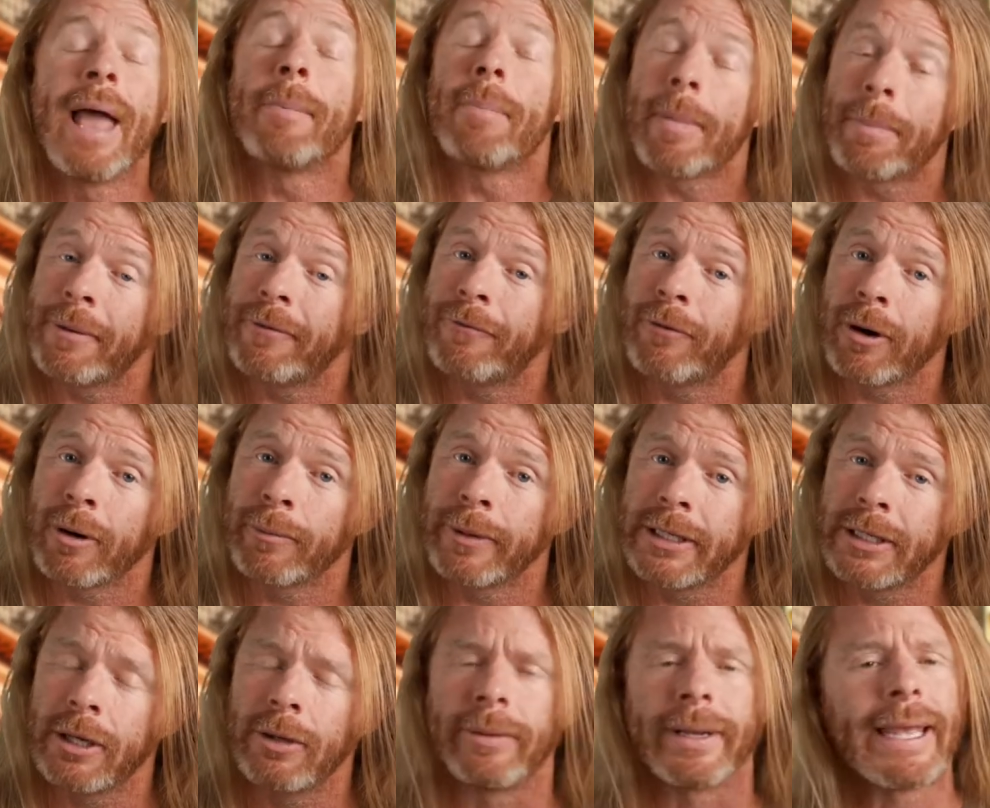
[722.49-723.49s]
But before we
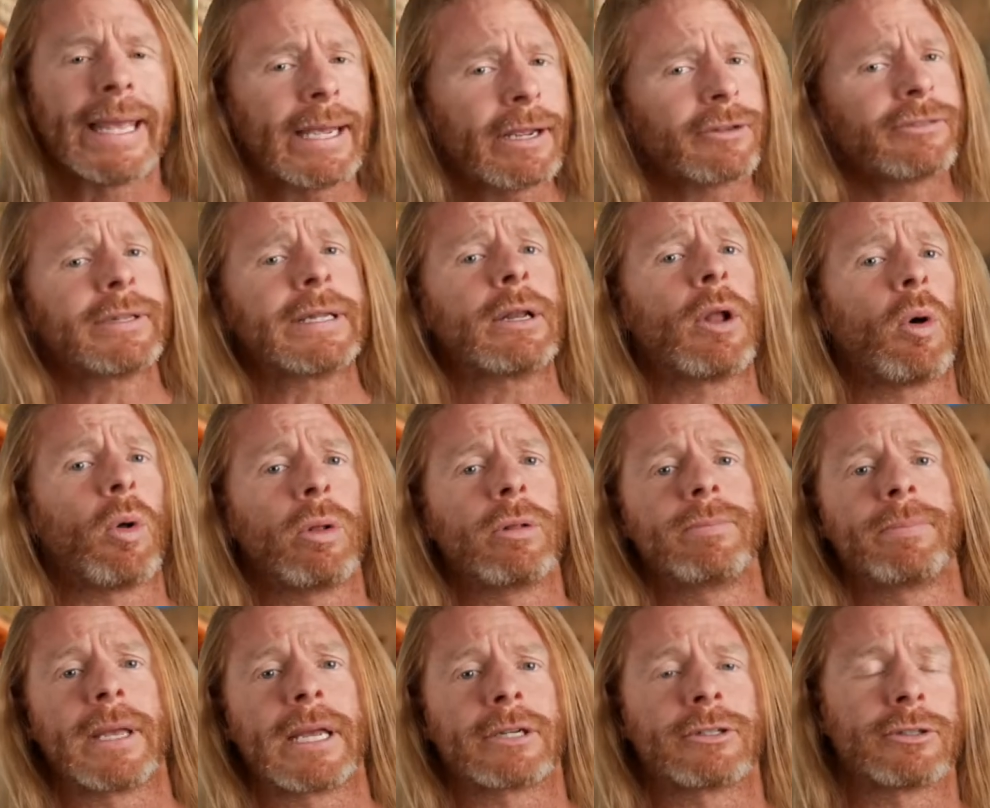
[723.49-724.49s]
do, here's an
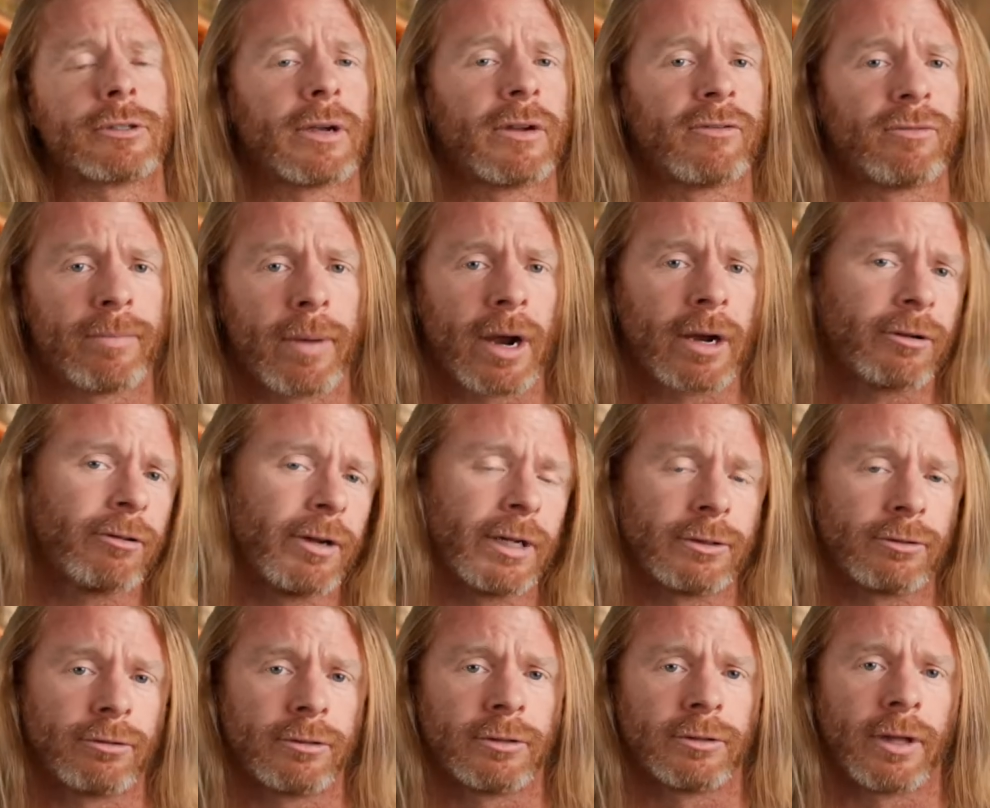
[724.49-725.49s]
old picture of Margaret
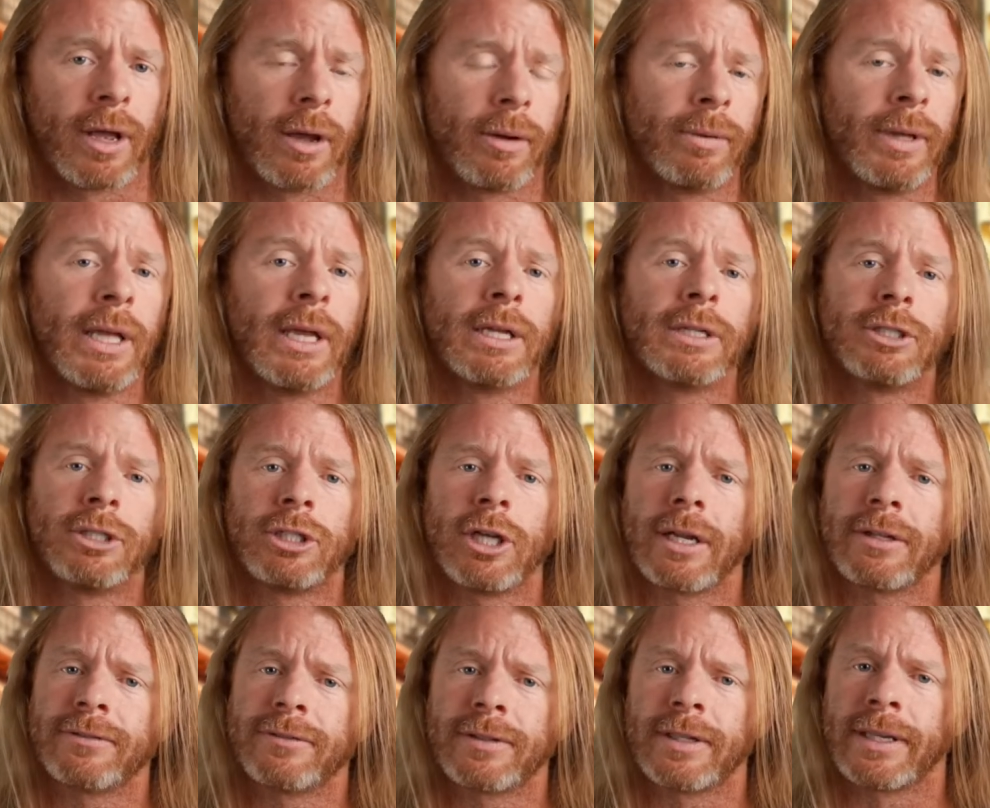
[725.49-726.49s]
Trudeau,
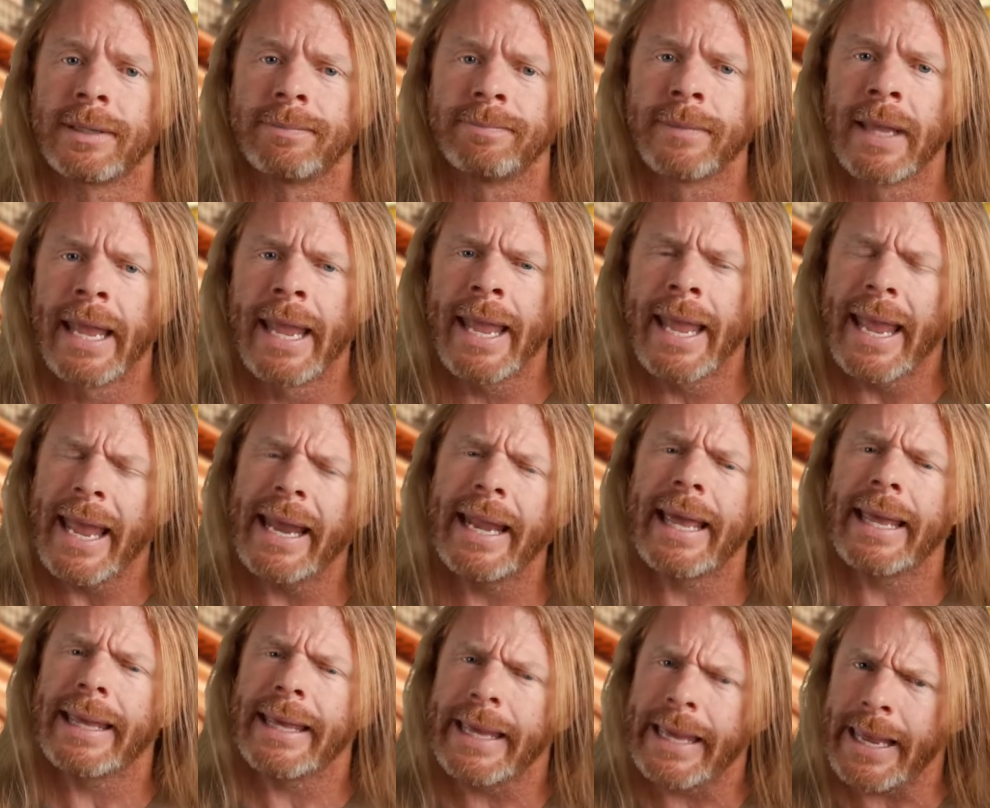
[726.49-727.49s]
Justin, and
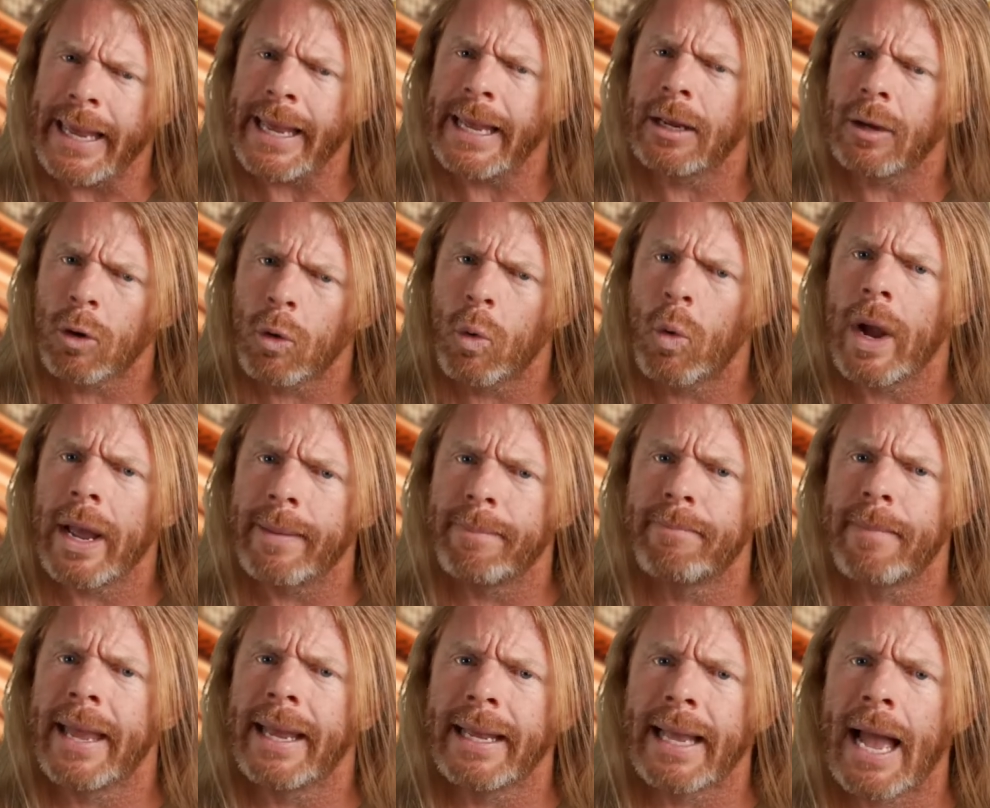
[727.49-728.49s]
I can't quite
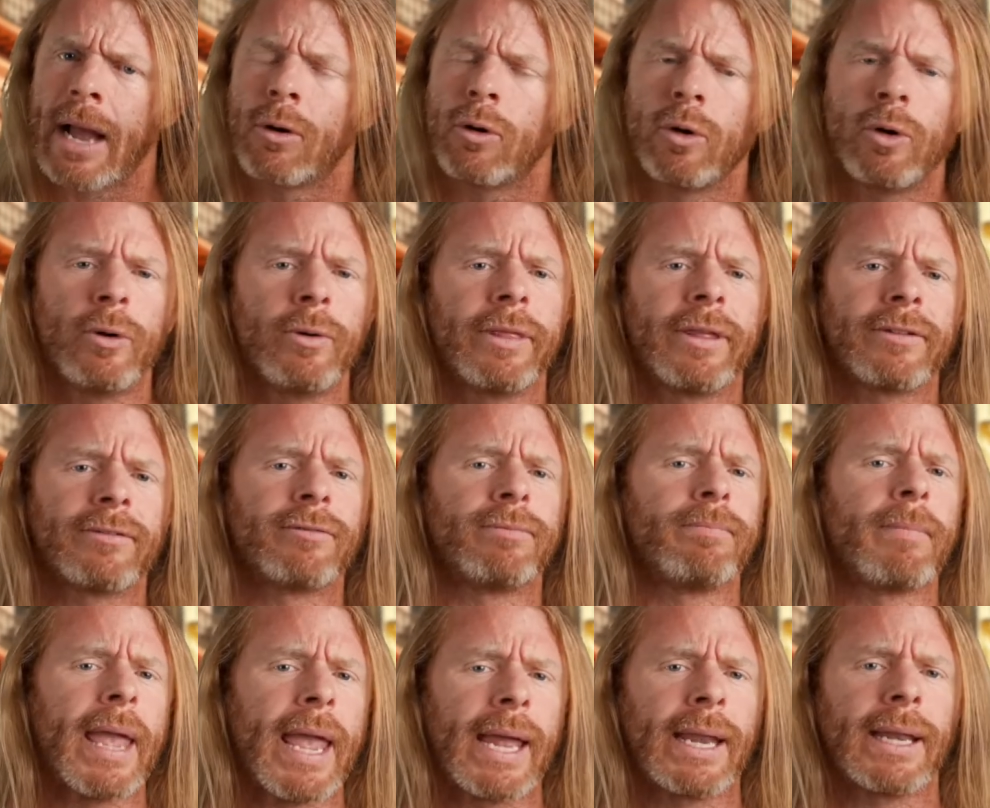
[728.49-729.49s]
make out who this
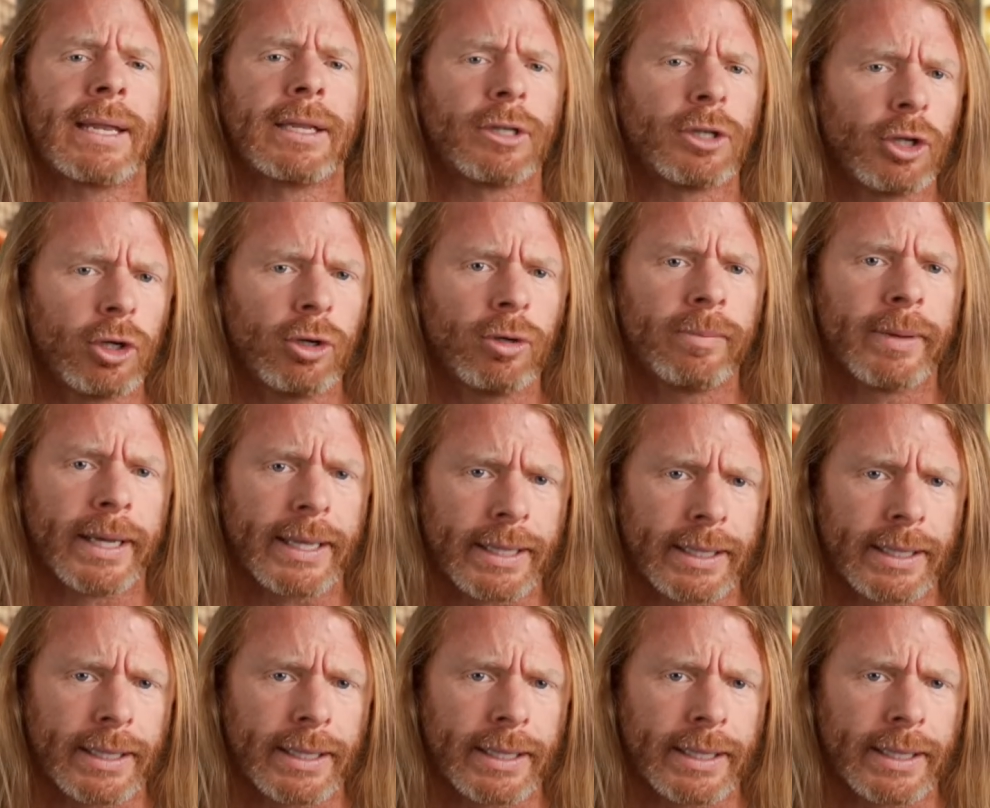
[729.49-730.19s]
man in Cuba